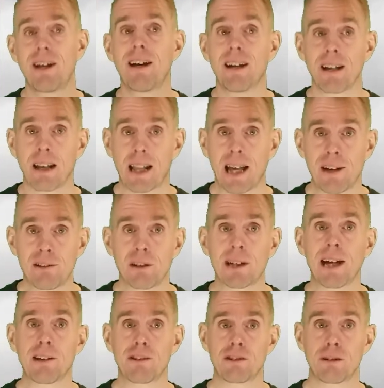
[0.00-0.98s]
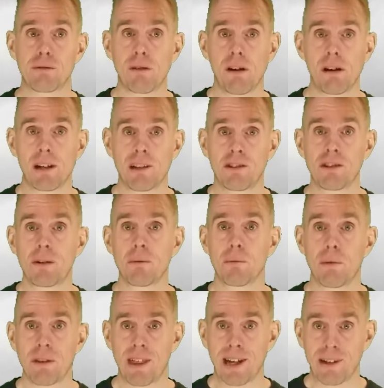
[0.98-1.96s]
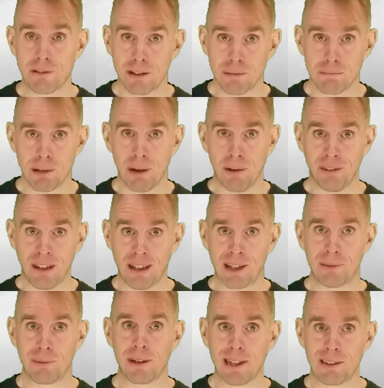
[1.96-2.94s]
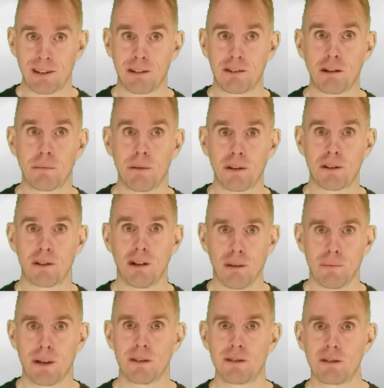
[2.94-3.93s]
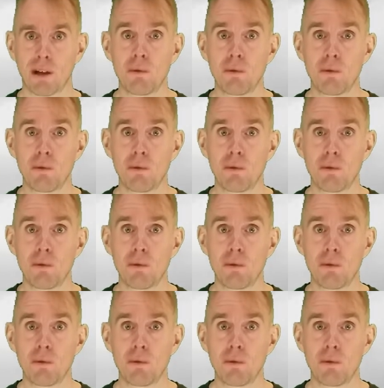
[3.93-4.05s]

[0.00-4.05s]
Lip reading: and allow your gas to rise without it blowing the liquid out of the top of the column.